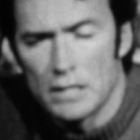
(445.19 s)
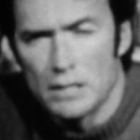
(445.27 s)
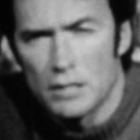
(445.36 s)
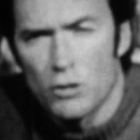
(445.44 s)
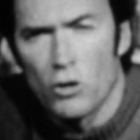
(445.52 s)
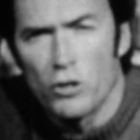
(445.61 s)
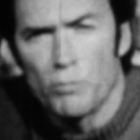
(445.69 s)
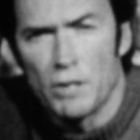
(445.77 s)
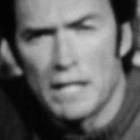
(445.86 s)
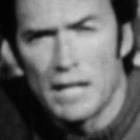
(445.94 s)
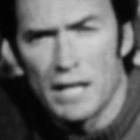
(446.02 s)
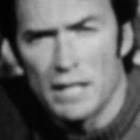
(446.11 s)
called The
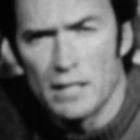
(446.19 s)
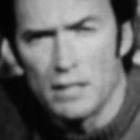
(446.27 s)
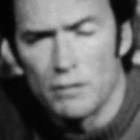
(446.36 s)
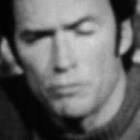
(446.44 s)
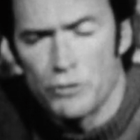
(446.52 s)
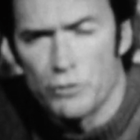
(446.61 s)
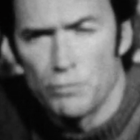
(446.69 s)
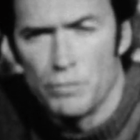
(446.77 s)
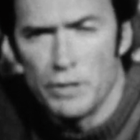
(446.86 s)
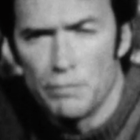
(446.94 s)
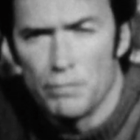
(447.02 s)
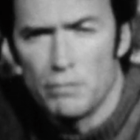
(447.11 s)
Beguiled, which will be